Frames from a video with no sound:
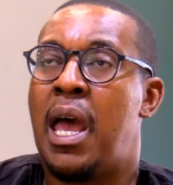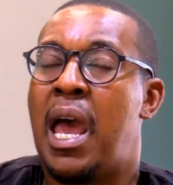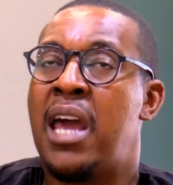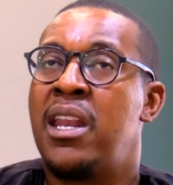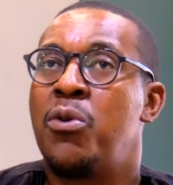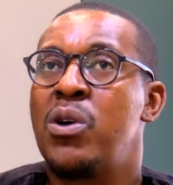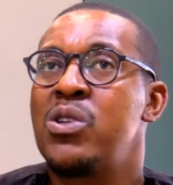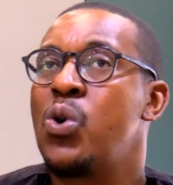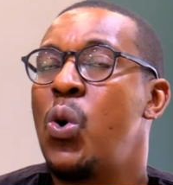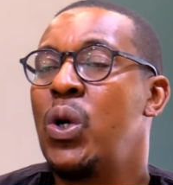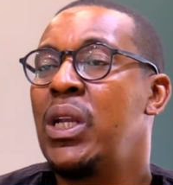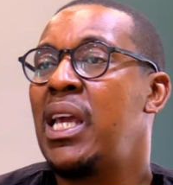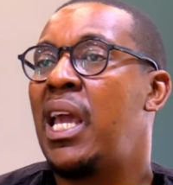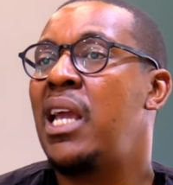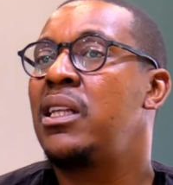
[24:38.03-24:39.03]
And it was
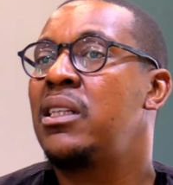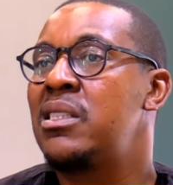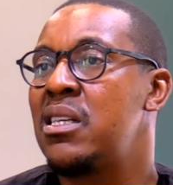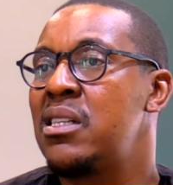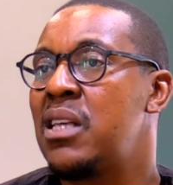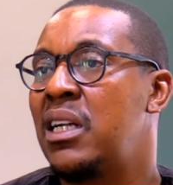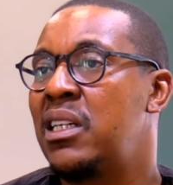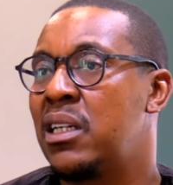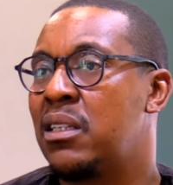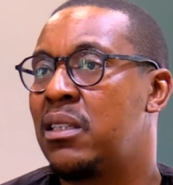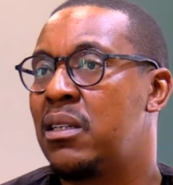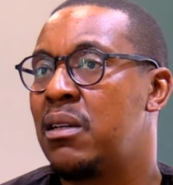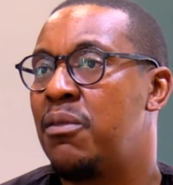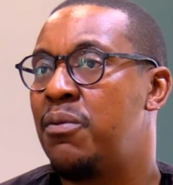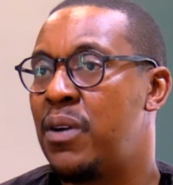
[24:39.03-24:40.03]
only
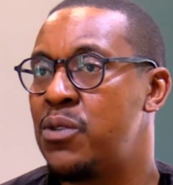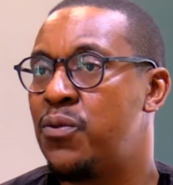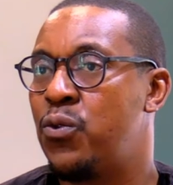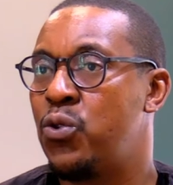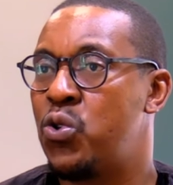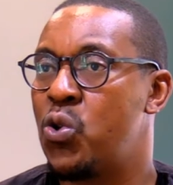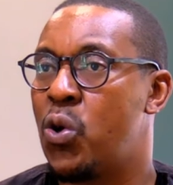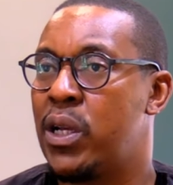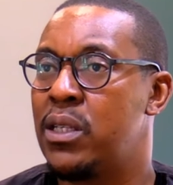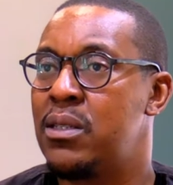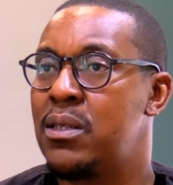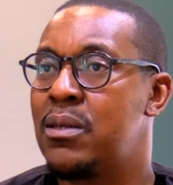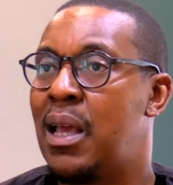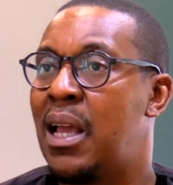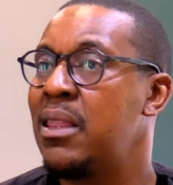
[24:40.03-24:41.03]
600 fast food
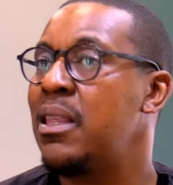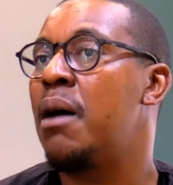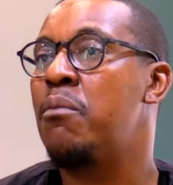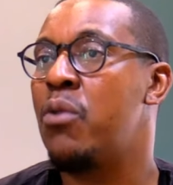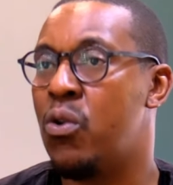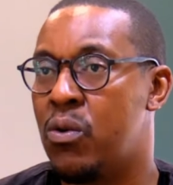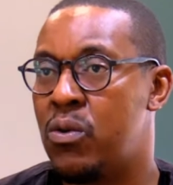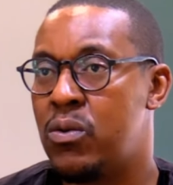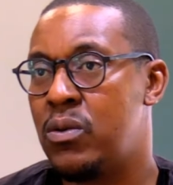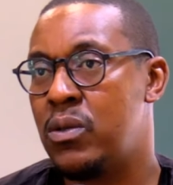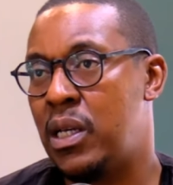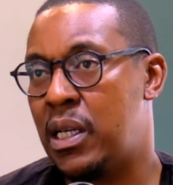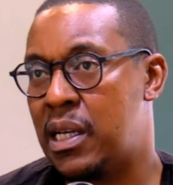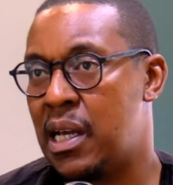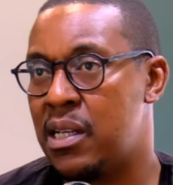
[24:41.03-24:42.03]
joints, and there are more,
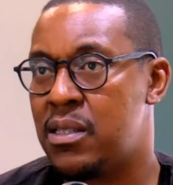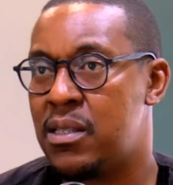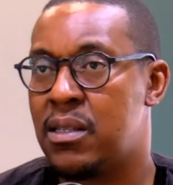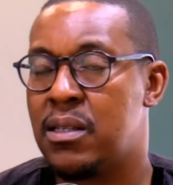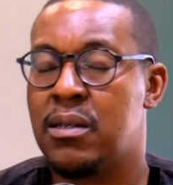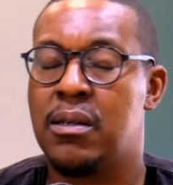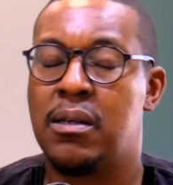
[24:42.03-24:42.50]
I guess.